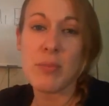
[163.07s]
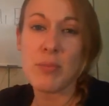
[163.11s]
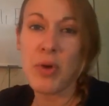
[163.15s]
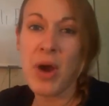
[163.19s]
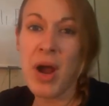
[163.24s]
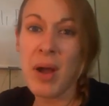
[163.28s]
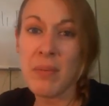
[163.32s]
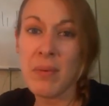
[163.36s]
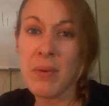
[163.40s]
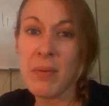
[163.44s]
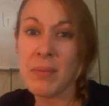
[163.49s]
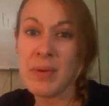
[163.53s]

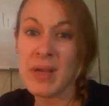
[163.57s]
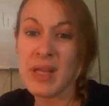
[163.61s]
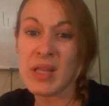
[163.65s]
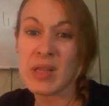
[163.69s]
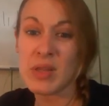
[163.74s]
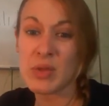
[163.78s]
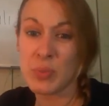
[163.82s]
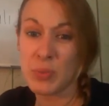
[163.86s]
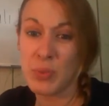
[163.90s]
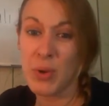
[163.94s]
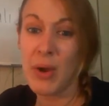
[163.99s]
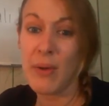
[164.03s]
probably
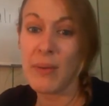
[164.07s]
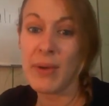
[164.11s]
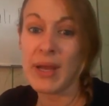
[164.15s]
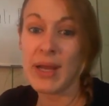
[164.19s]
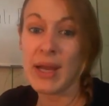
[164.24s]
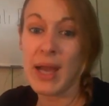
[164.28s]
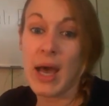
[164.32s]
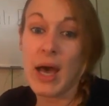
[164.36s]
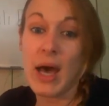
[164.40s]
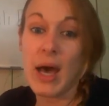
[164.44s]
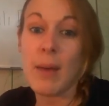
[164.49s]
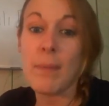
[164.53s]
throwing
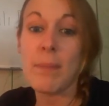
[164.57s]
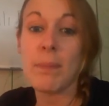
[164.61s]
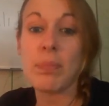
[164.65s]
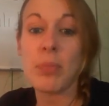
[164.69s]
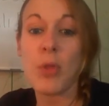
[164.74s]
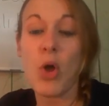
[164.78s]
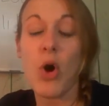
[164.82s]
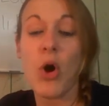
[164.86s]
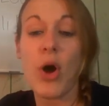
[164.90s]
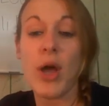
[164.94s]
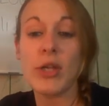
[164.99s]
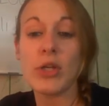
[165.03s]
up
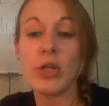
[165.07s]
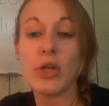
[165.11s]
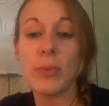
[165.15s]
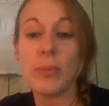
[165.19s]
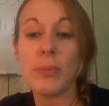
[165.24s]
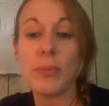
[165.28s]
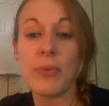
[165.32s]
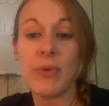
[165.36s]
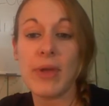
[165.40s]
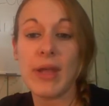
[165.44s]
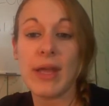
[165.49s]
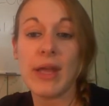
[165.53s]
on your
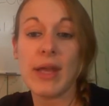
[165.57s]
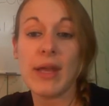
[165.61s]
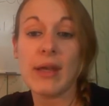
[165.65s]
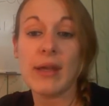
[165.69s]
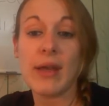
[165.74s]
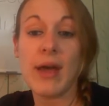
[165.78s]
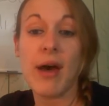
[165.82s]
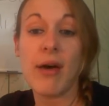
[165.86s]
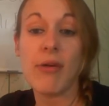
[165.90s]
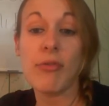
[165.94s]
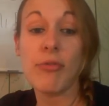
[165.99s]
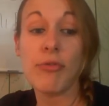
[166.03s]
plate
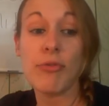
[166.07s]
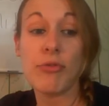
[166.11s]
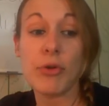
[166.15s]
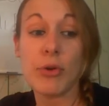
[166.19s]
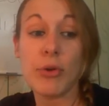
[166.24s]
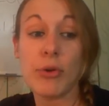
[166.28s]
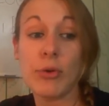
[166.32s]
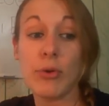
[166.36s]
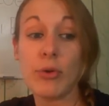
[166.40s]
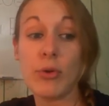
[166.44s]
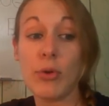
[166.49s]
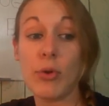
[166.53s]
of
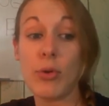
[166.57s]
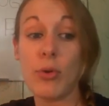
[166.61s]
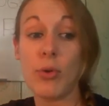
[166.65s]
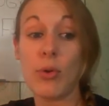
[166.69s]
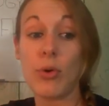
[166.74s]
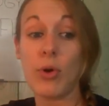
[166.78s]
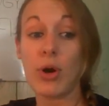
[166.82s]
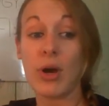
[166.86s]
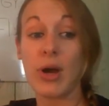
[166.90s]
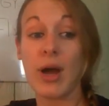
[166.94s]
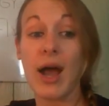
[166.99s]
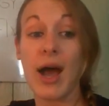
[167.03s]
food
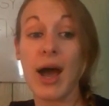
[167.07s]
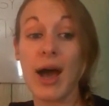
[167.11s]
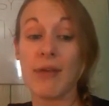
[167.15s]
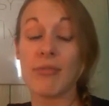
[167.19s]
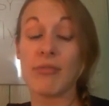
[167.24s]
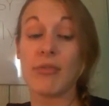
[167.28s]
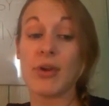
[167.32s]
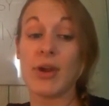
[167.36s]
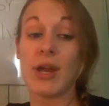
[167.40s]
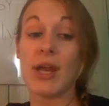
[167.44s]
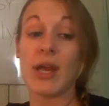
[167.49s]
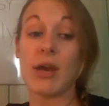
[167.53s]
or
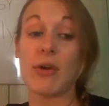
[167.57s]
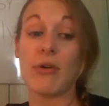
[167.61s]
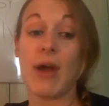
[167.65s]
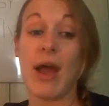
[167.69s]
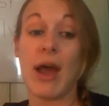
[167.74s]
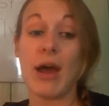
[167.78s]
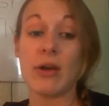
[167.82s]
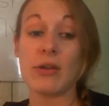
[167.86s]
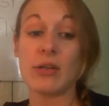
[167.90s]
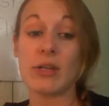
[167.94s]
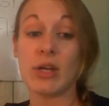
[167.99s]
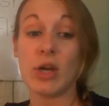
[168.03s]
hovering
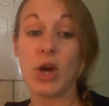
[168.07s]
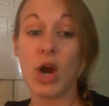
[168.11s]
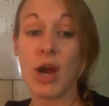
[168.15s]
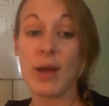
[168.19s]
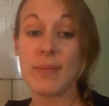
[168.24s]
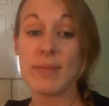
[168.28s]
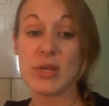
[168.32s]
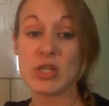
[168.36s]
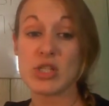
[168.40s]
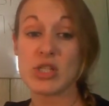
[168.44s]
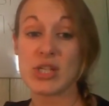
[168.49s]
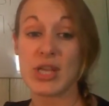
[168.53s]
around a
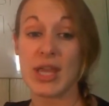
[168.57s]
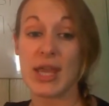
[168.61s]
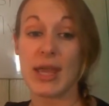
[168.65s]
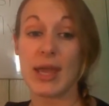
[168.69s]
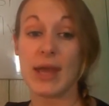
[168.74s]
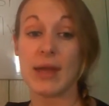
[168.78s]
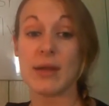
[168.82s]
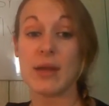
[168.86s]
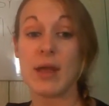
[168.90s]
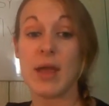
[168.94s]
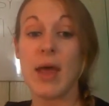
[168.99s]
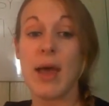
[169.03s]
garbage
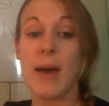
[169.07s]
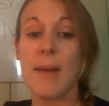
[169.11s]
can.